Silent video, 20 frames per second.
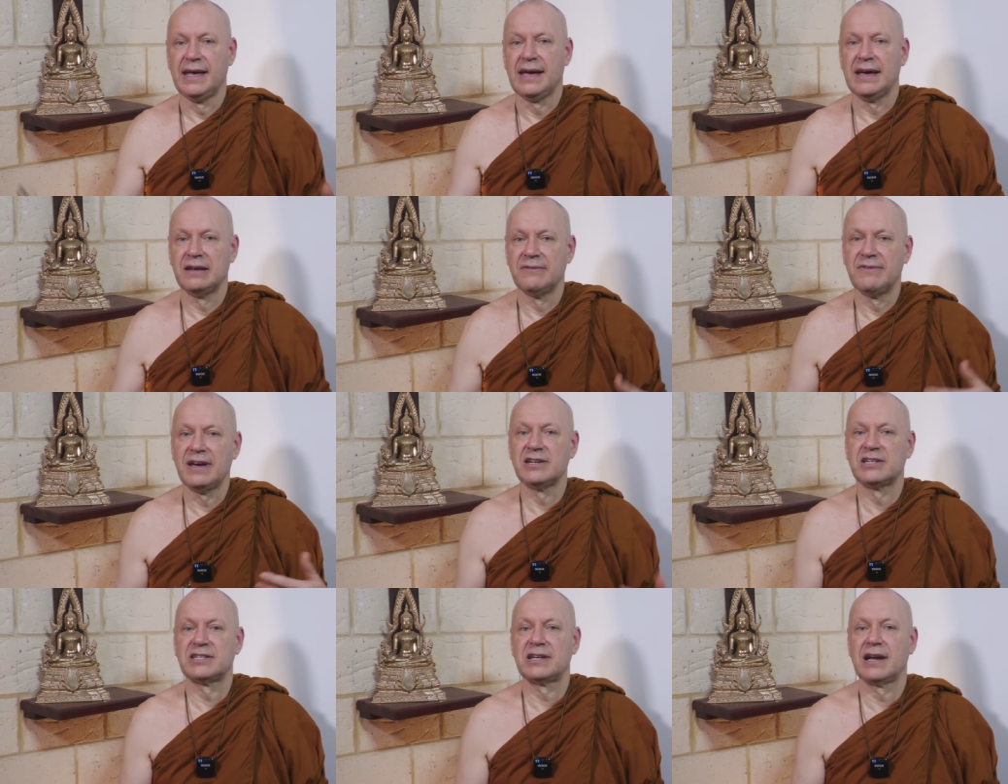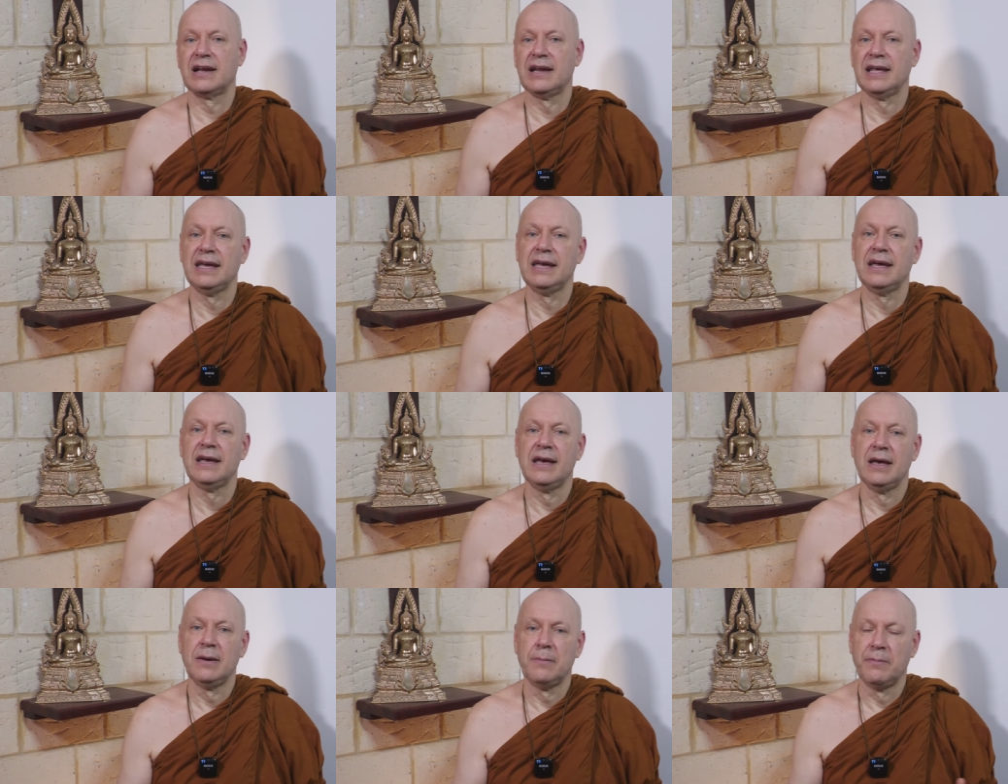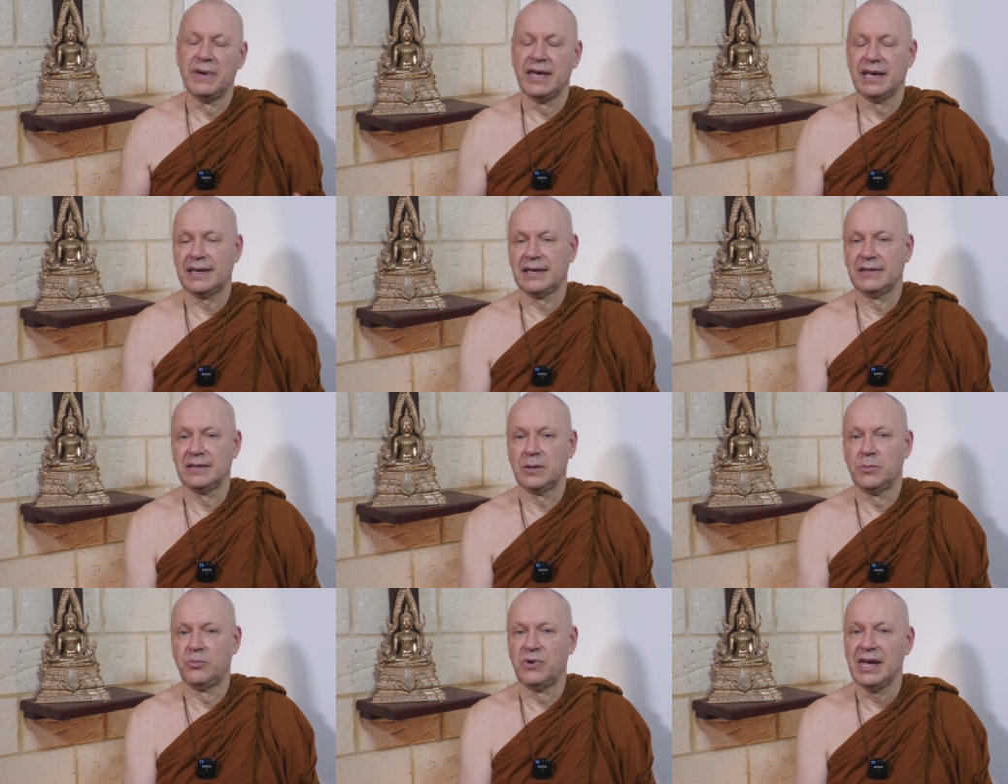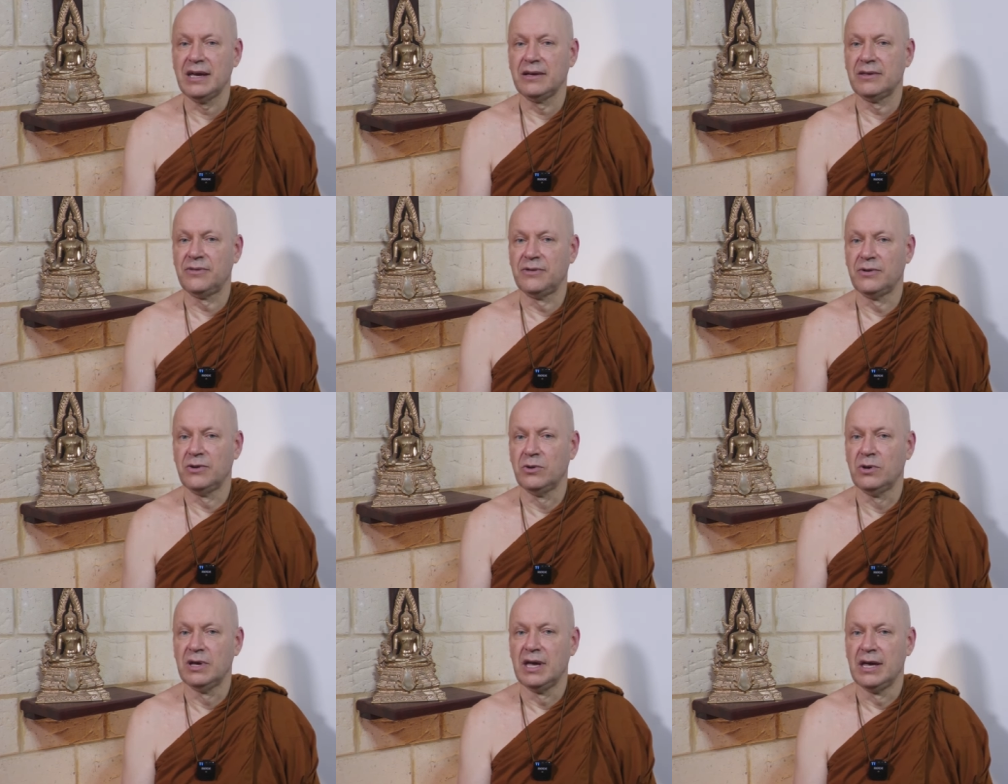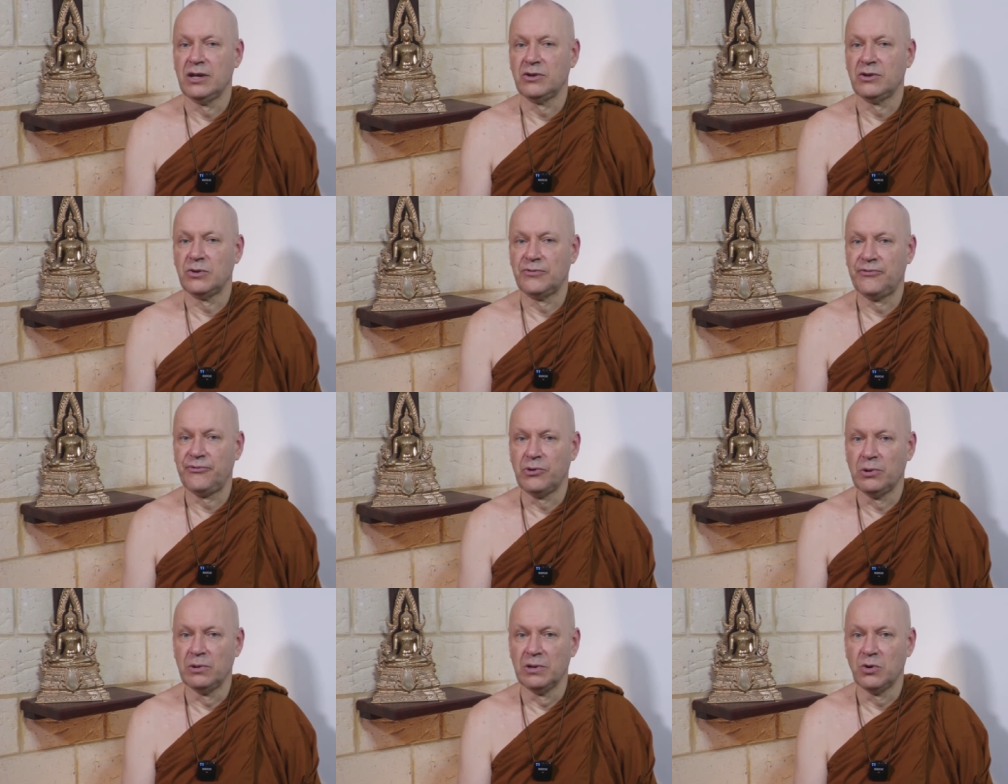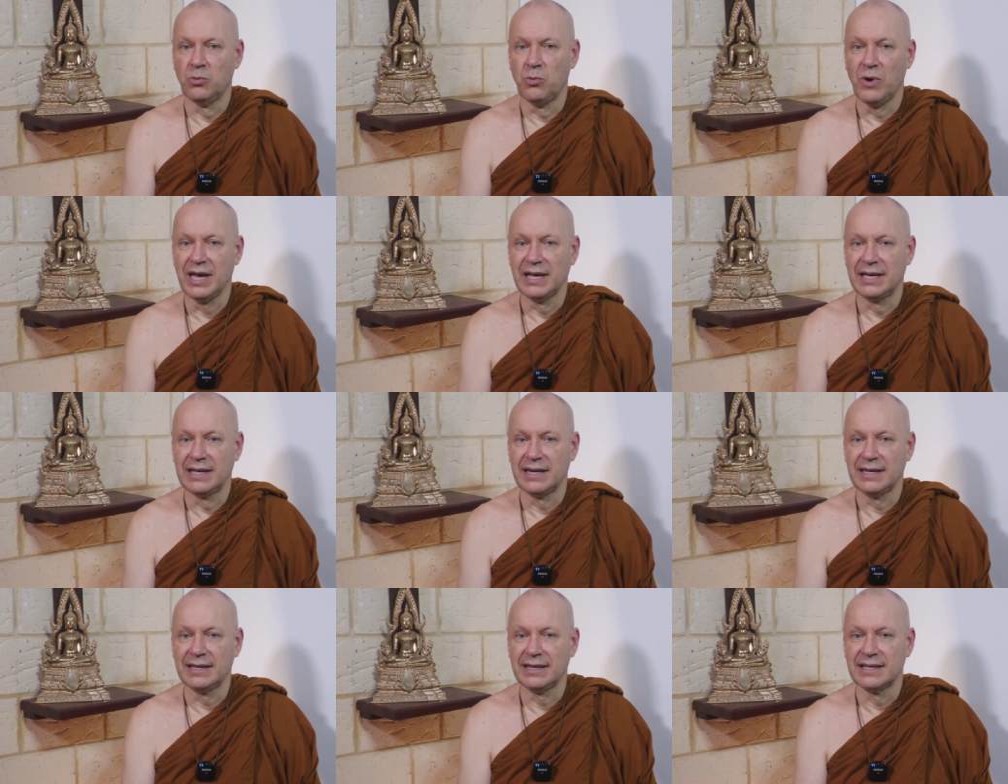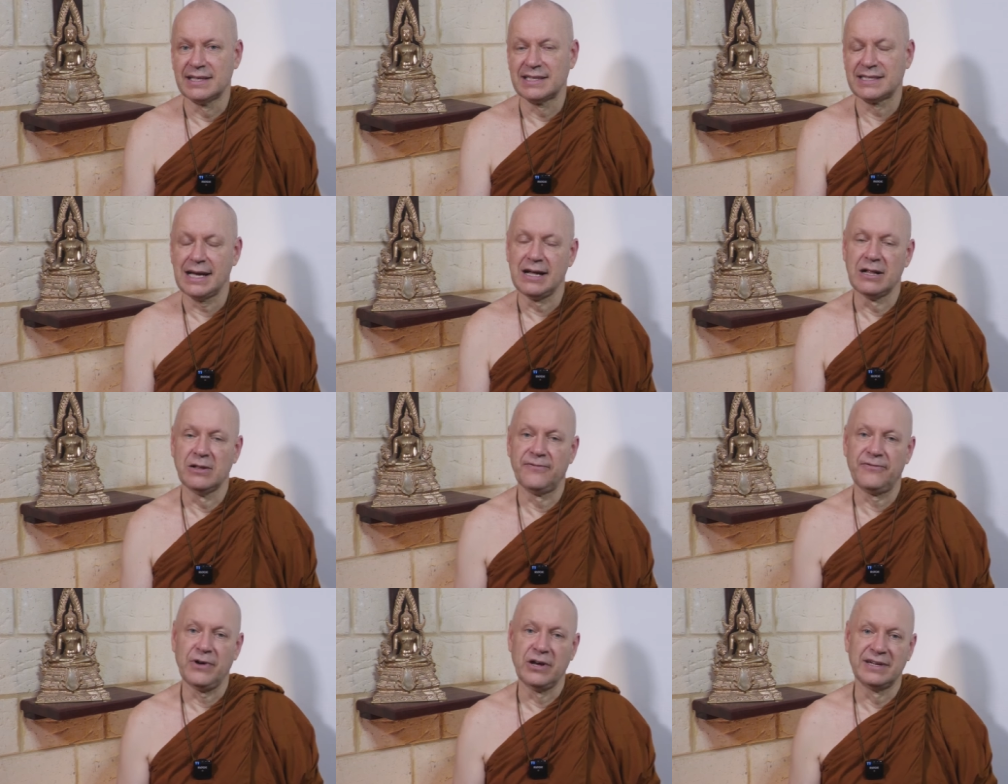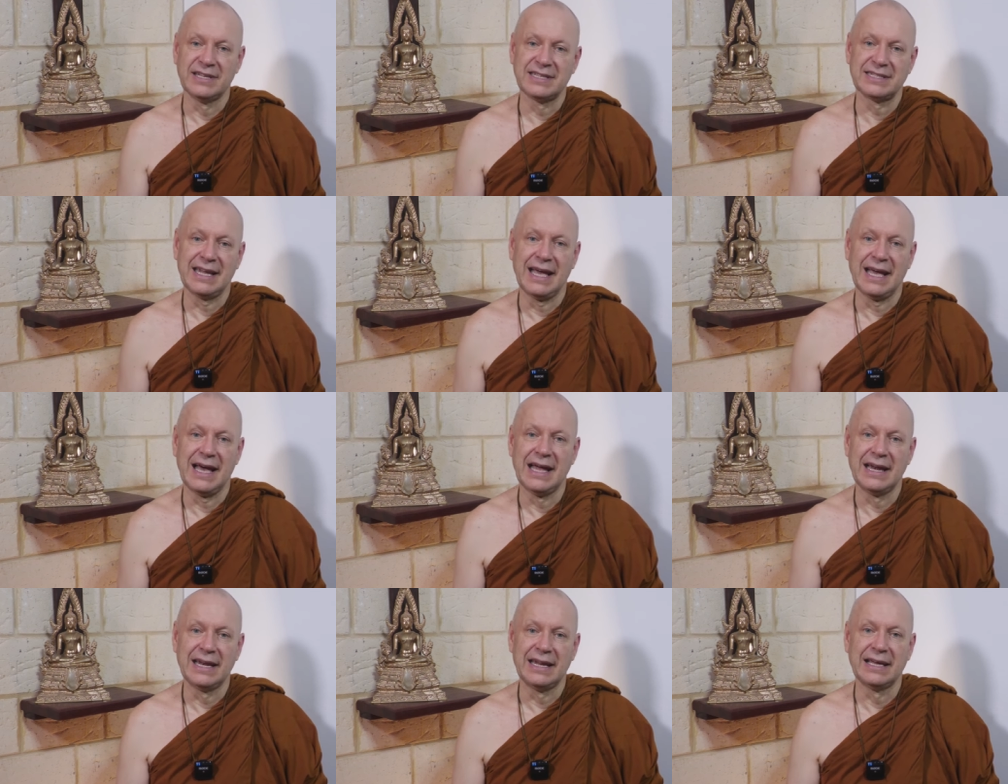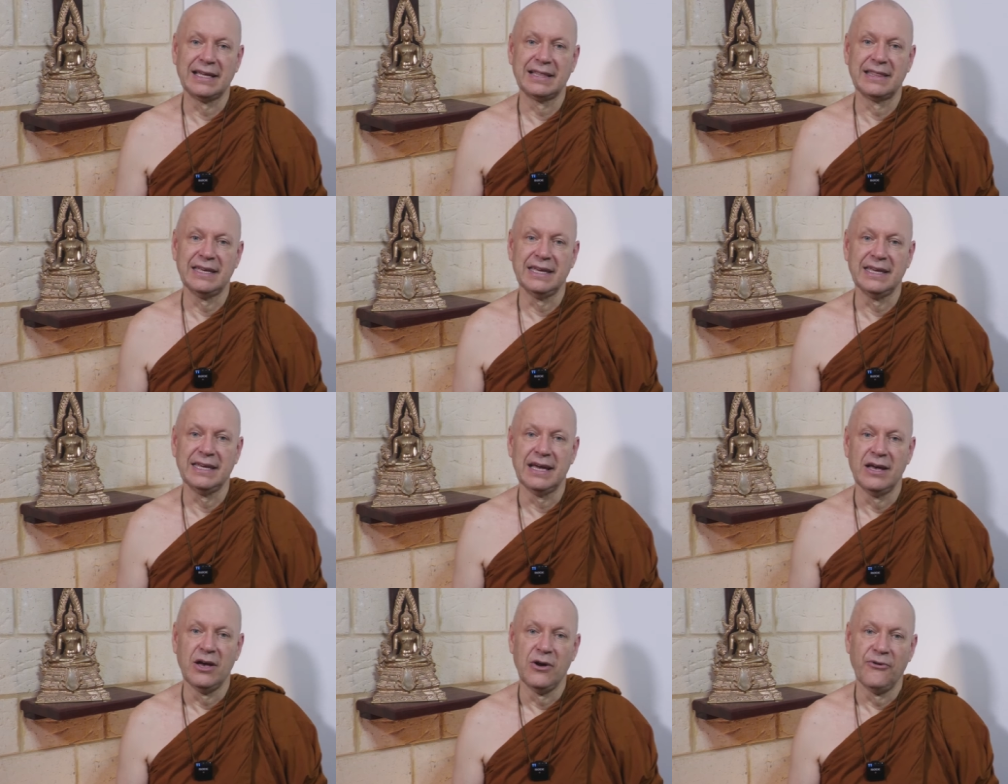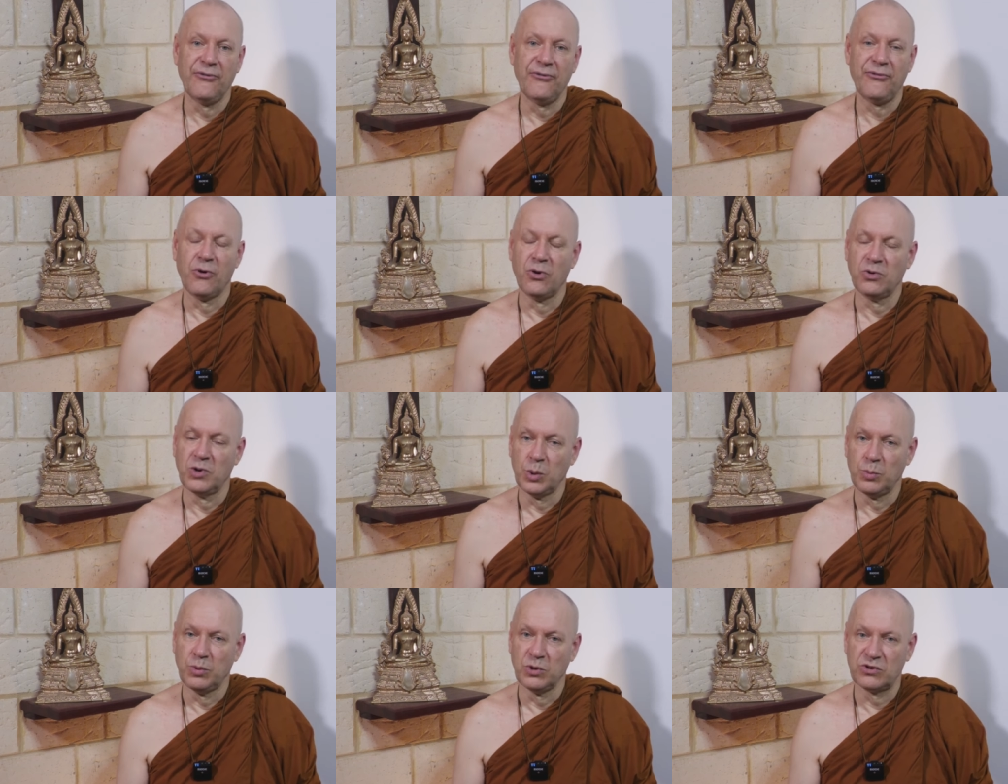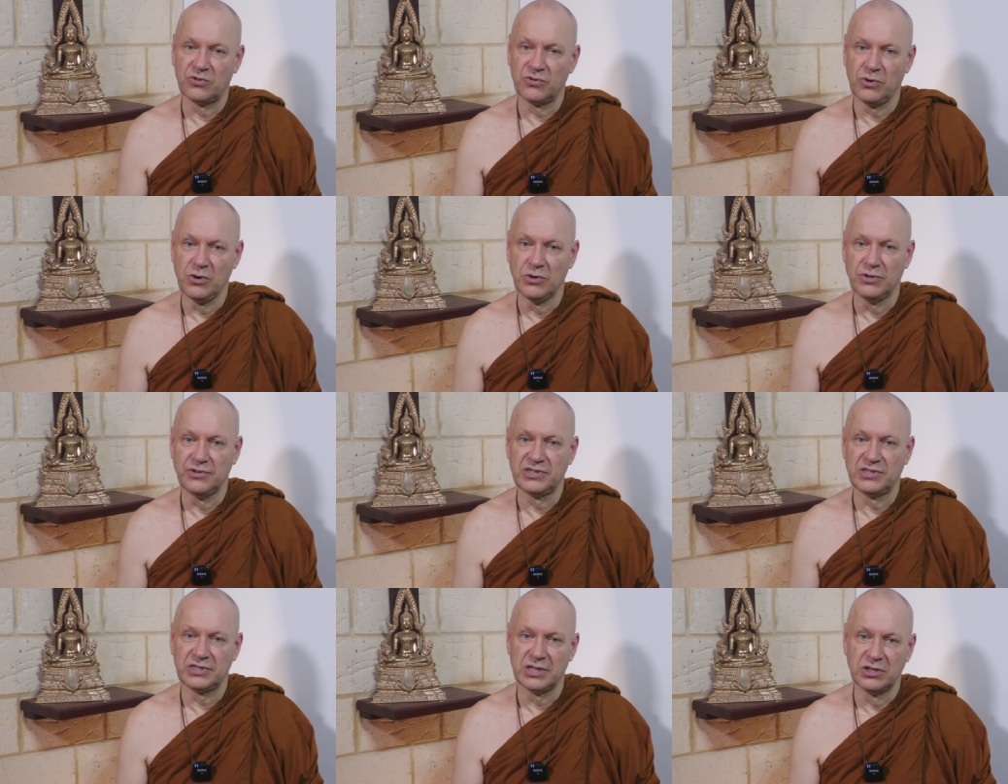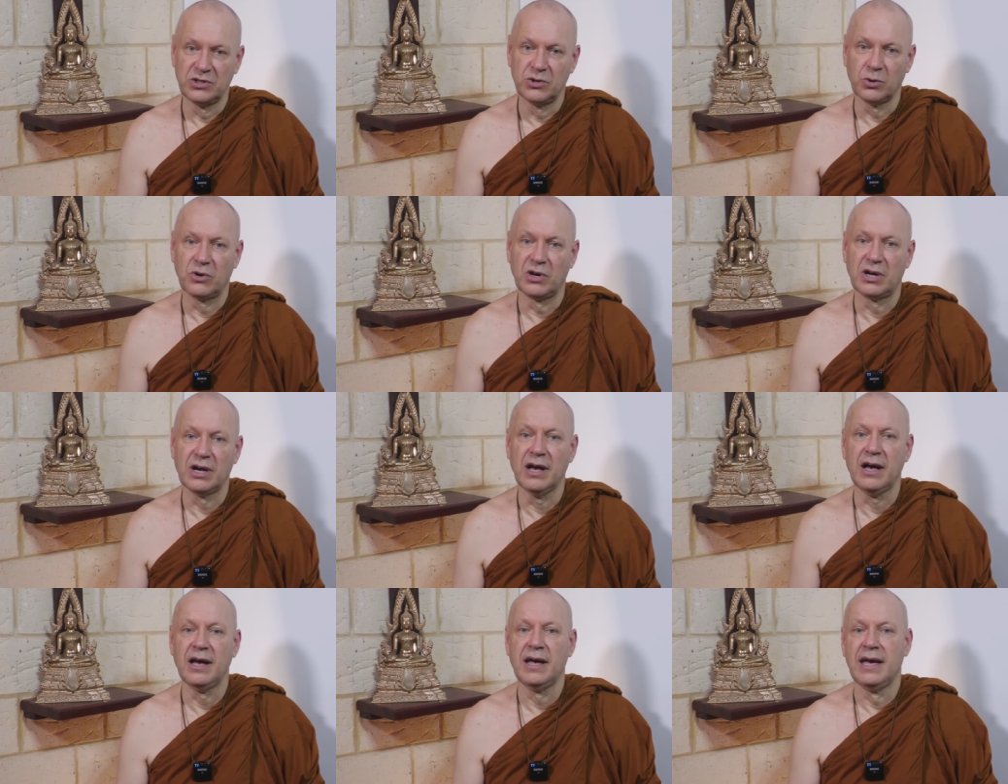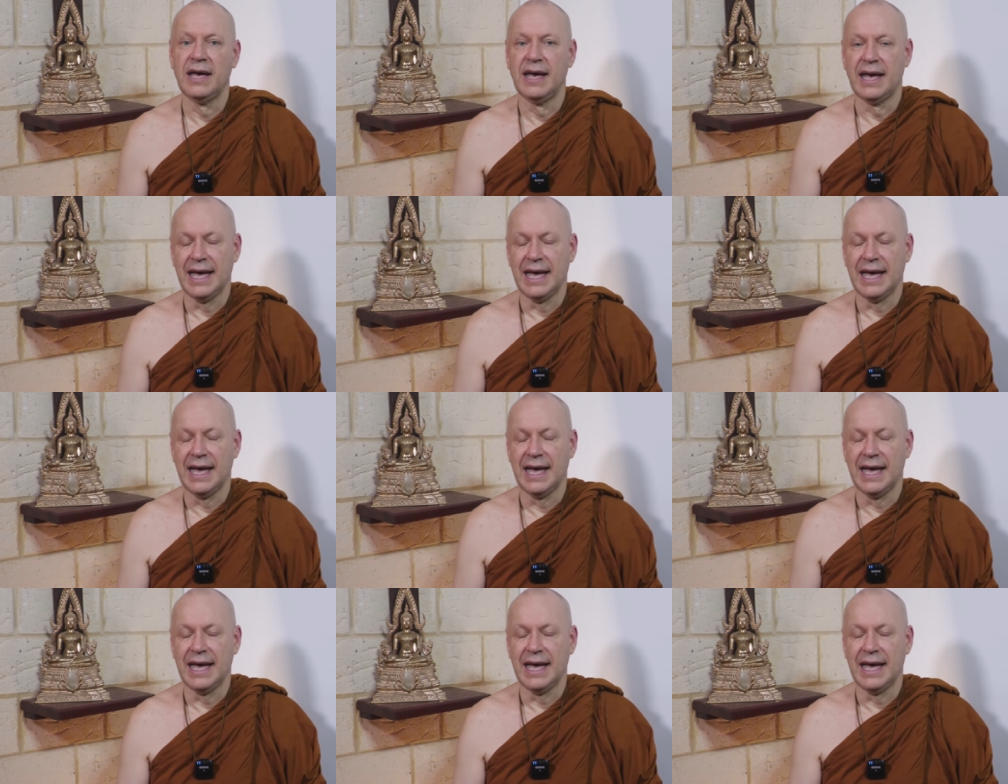and eventually making the breakthrough to full awakening itself, understanding the Four Noble Truths, the Dukkha